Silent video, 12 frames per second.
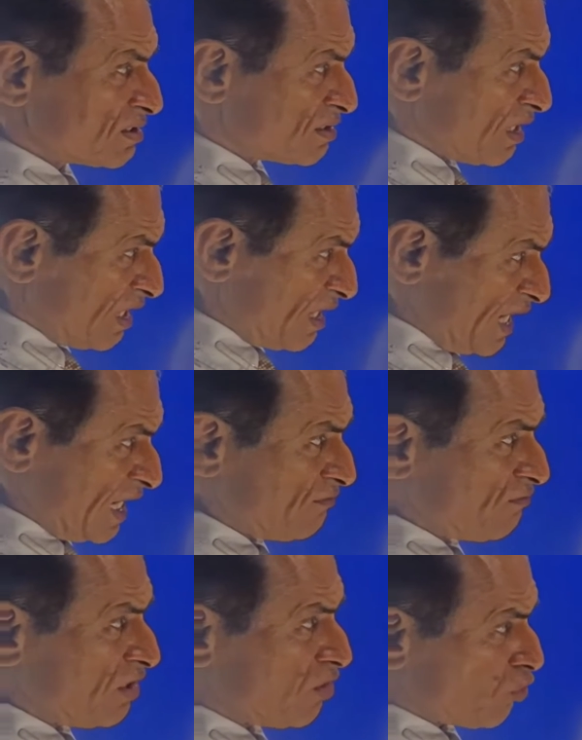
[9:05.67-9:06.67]
the
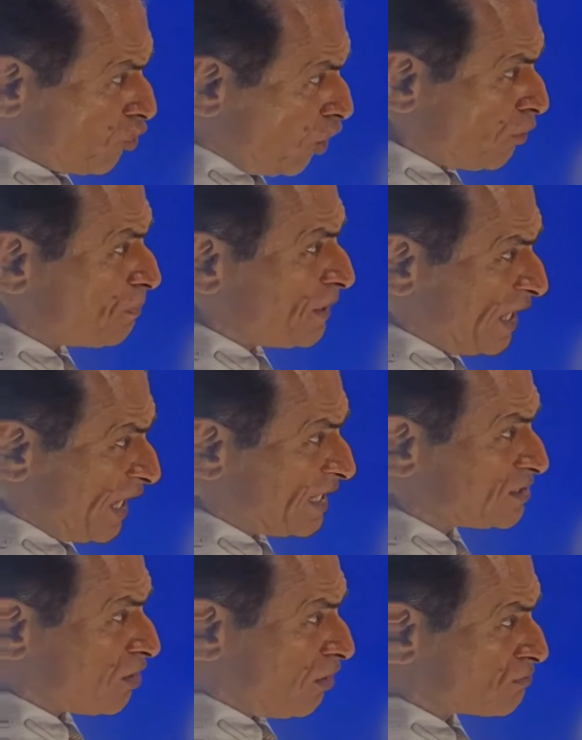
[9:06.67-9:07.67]
line will not be
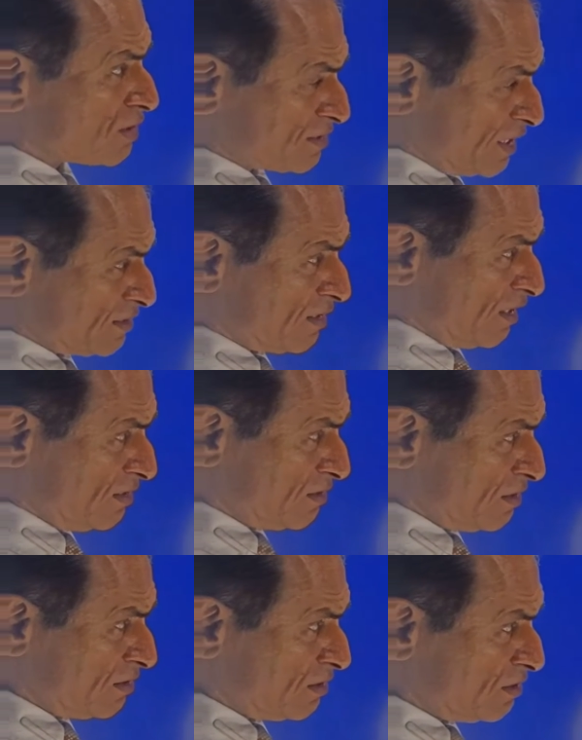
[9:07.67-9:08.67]
edge of the
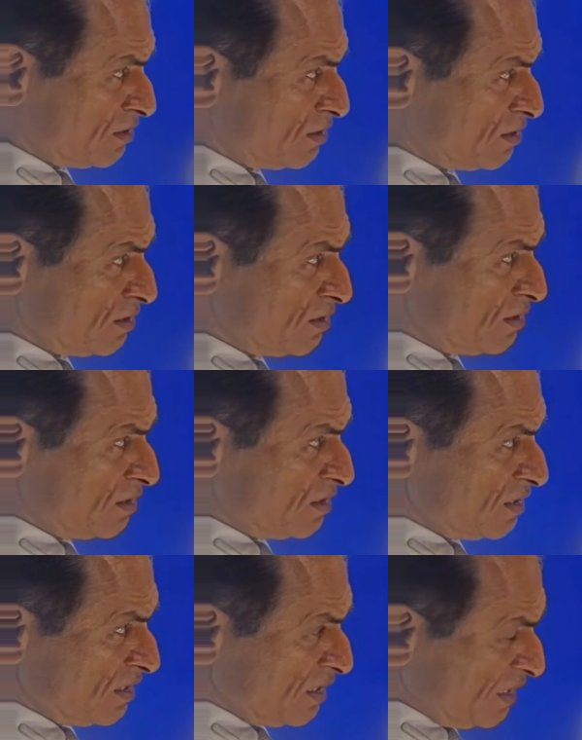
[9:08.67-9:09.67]
tetrahedron
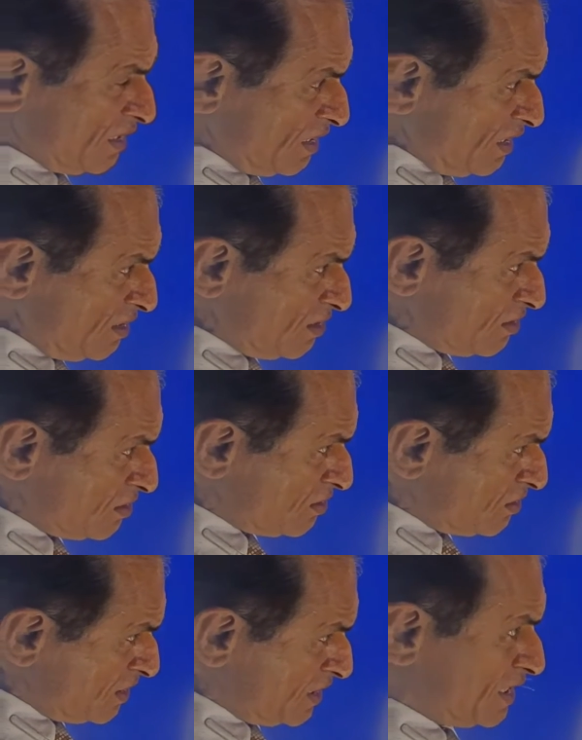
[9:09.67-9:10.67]
in
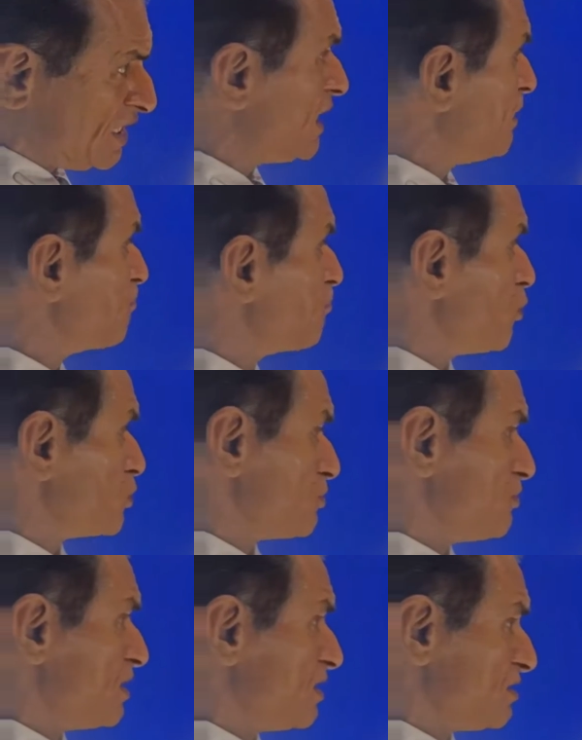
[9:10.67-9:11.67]
three
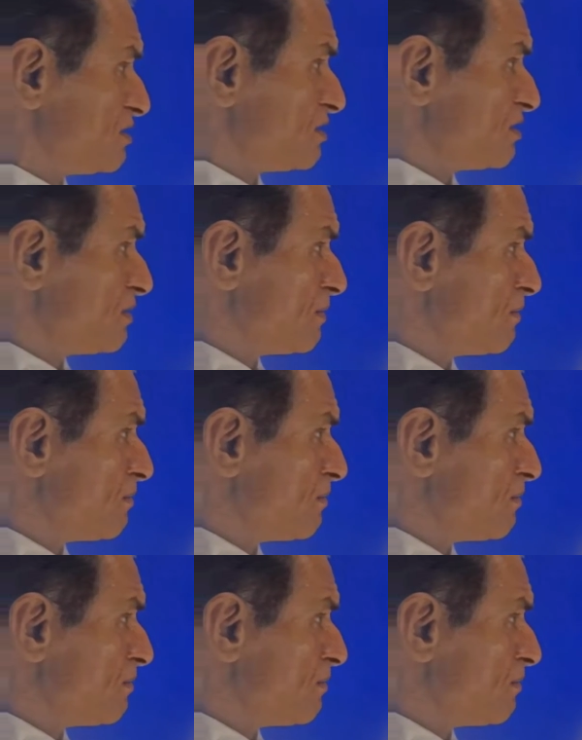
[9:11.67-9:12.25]
possibilities.